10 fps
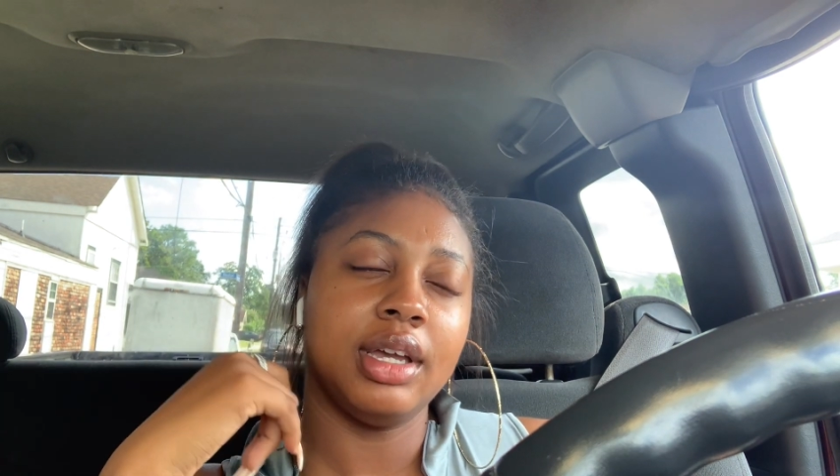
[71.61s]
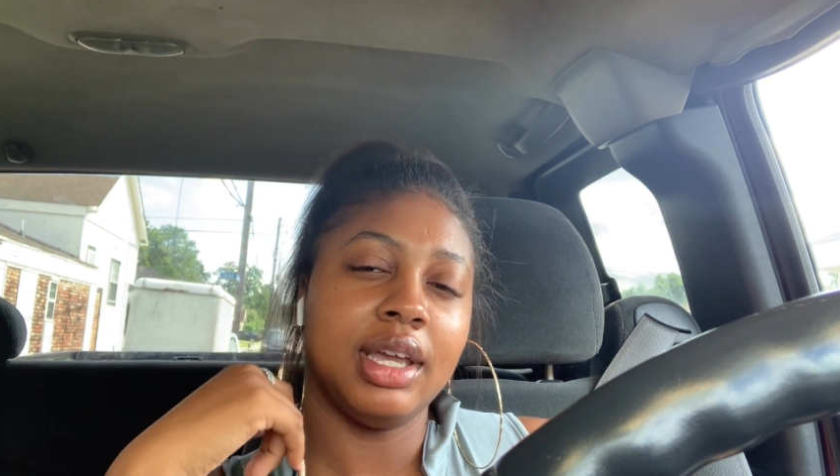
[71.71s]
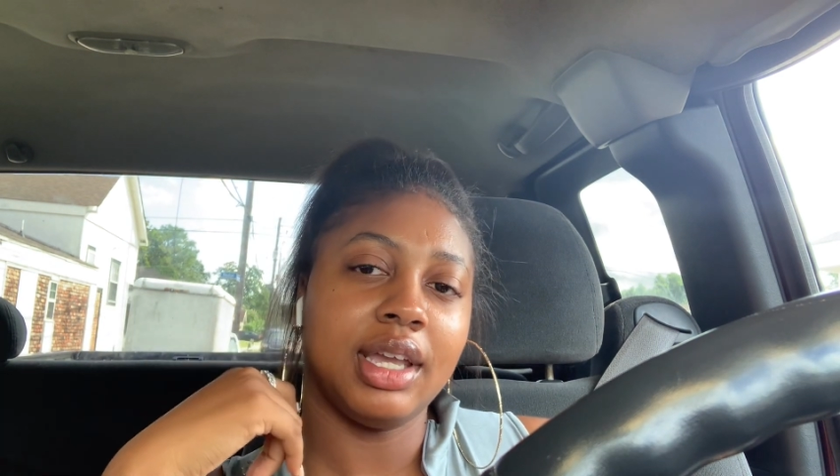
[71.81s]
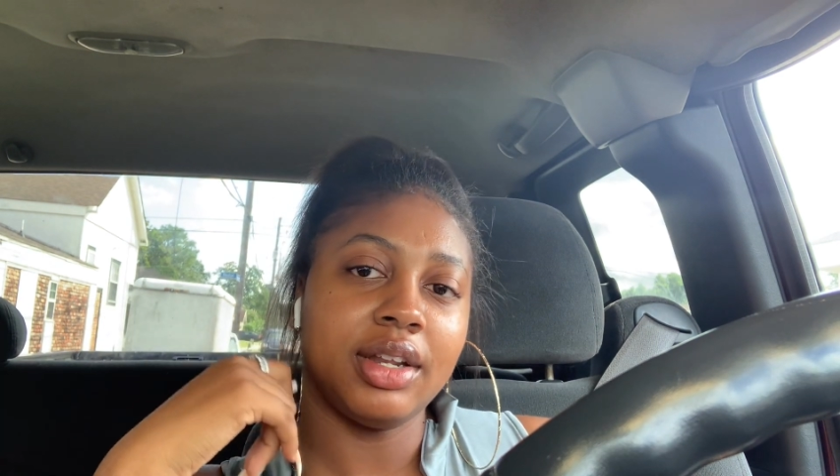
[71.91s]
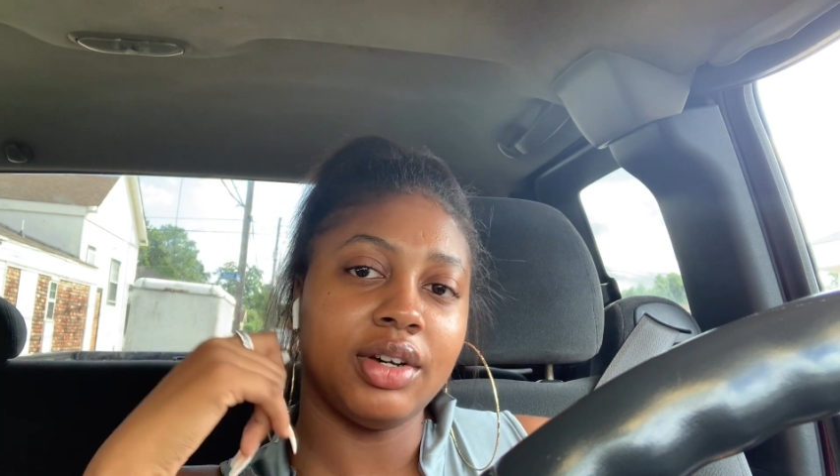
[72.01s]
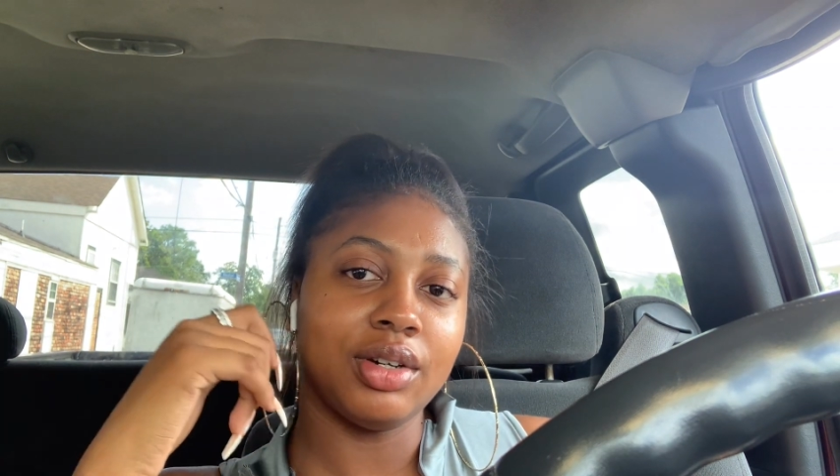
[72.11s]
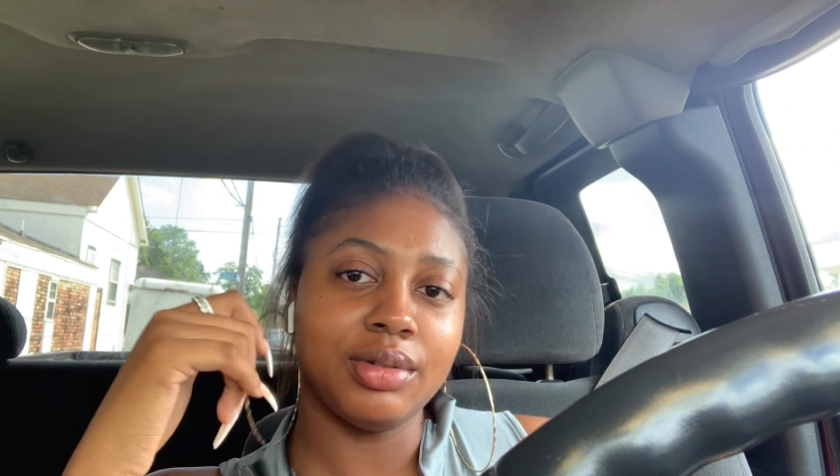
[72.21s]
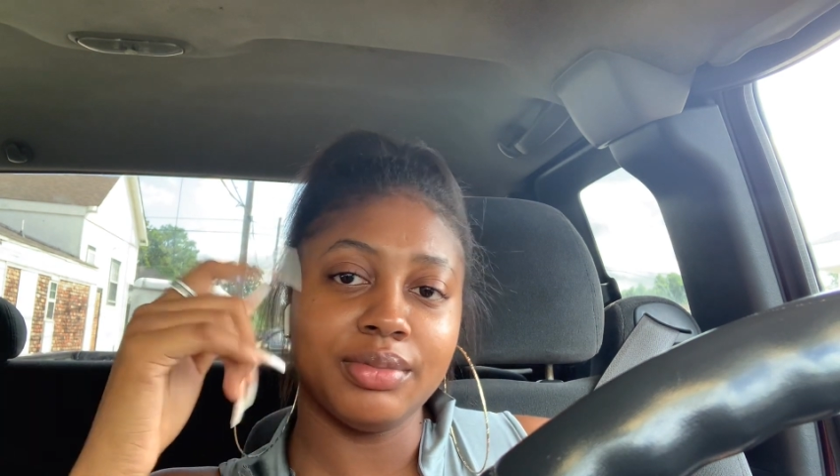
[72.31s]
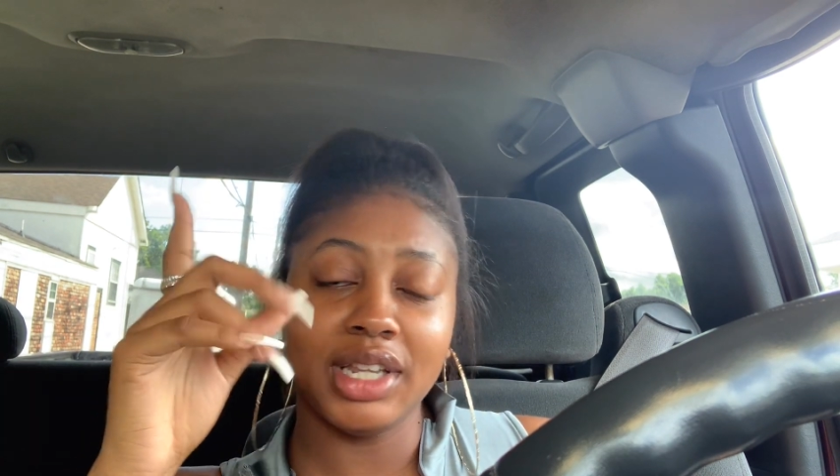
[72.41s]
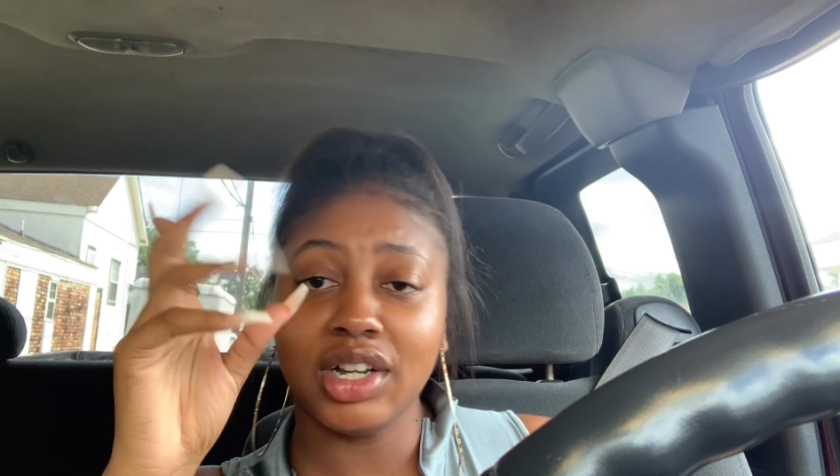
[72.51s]

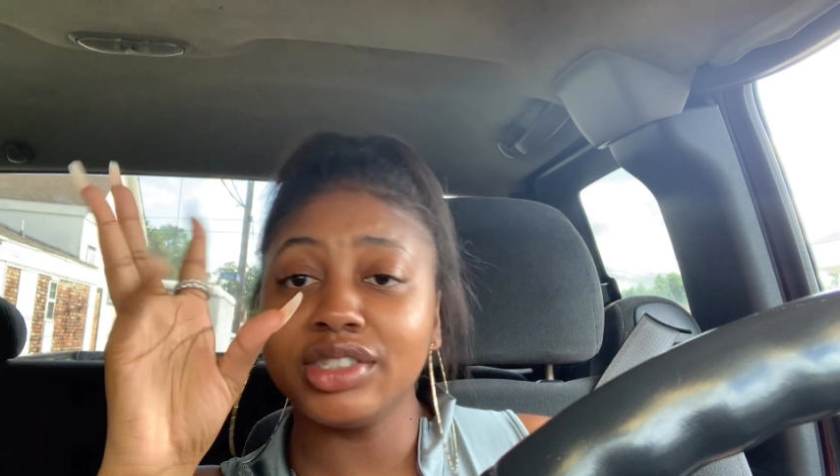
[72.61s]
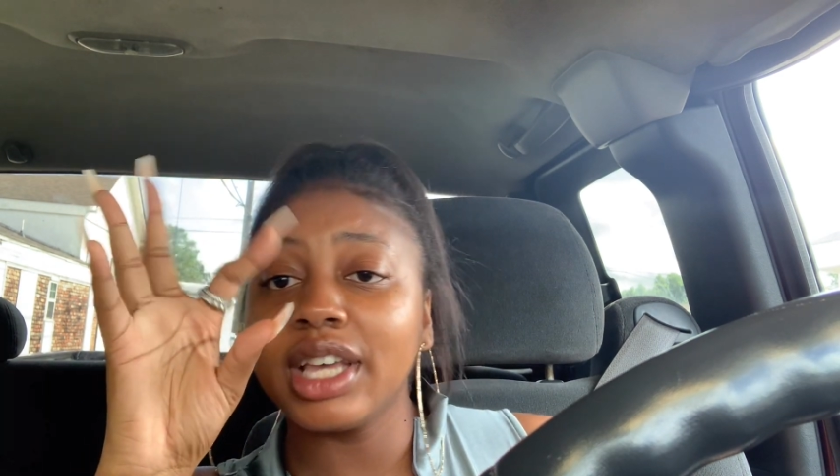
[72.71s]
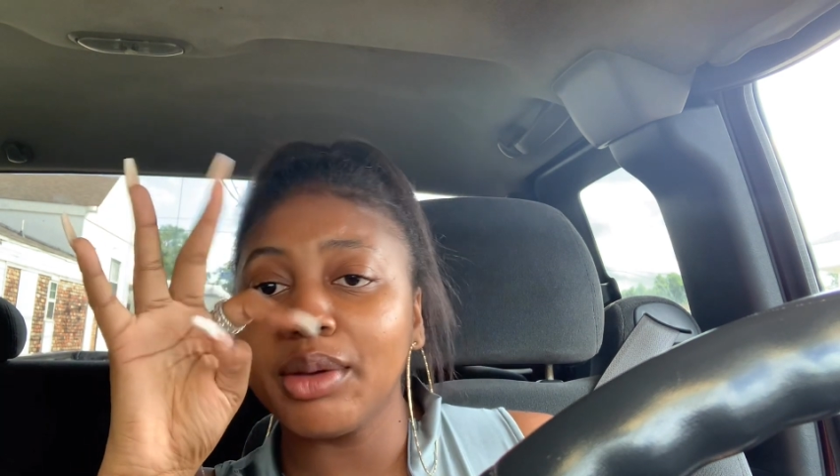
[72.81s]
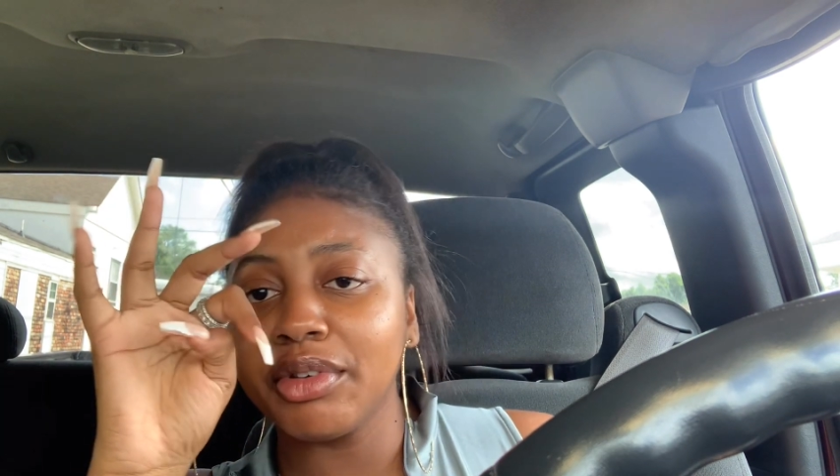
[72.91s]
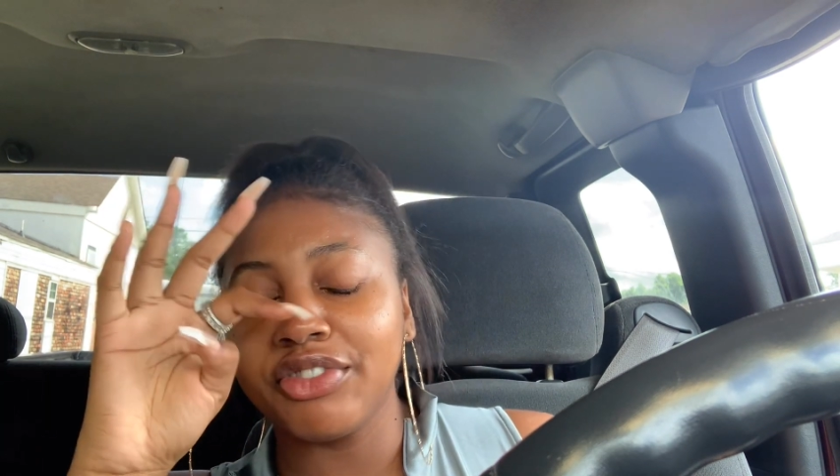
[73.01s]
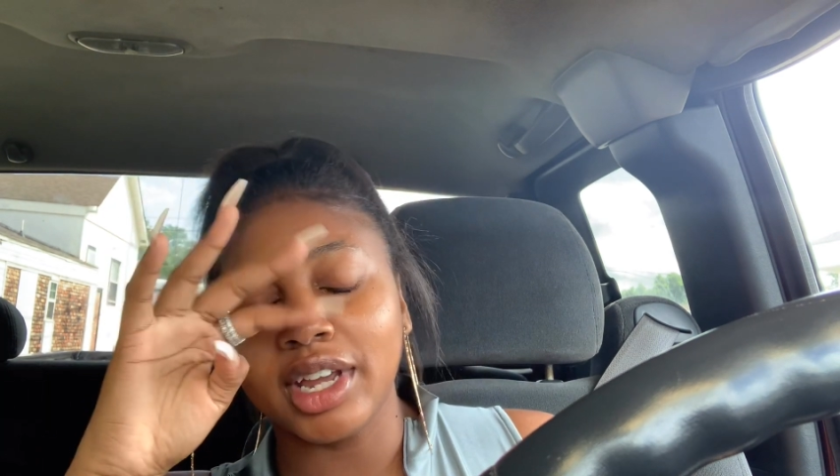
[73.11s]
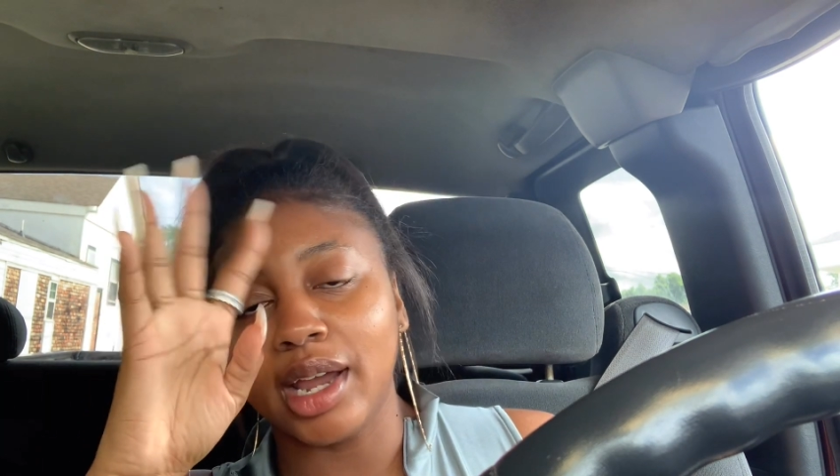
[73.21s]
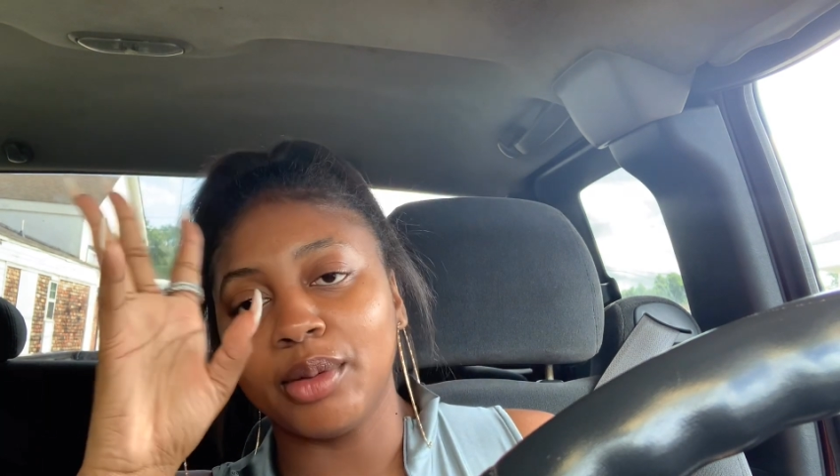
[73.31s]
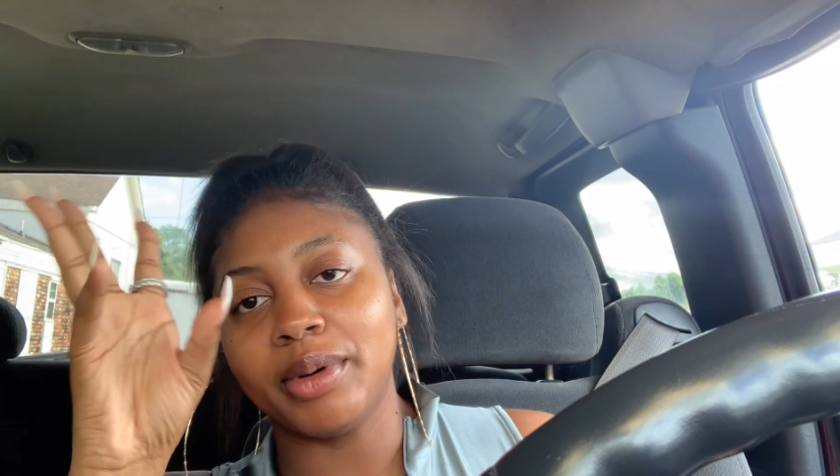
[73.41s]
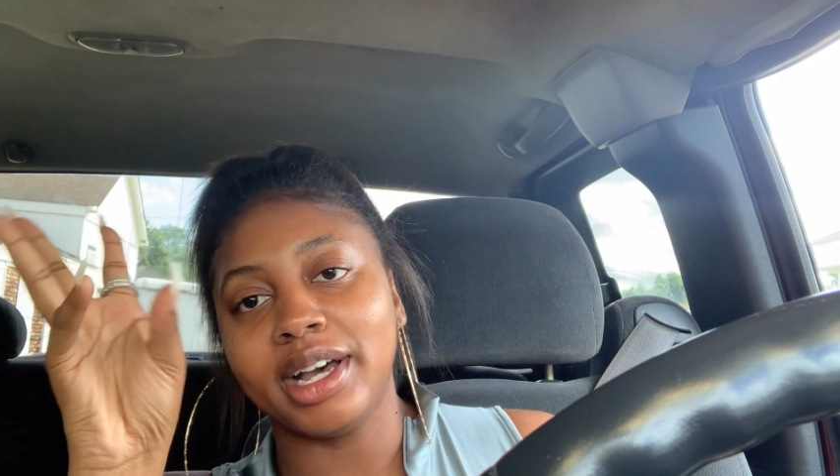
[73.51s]
and it also came with free
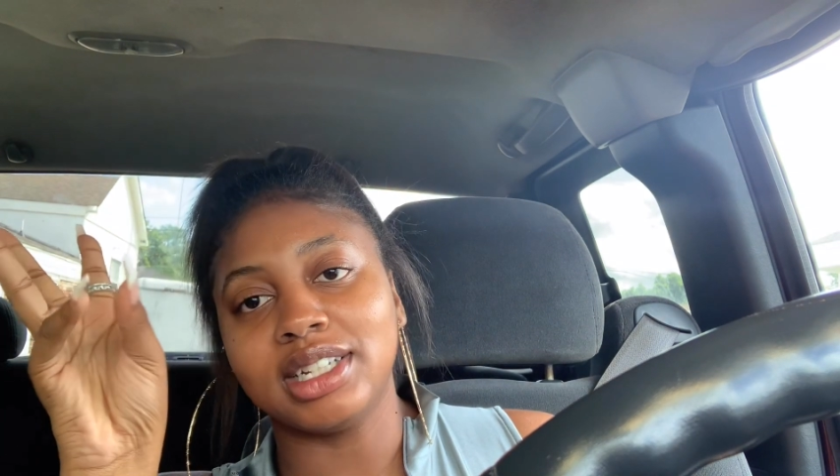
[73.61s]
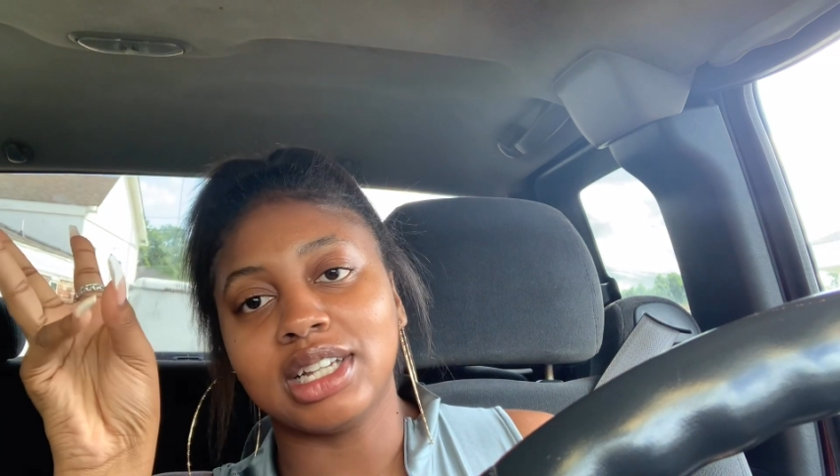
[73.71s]
AirPods.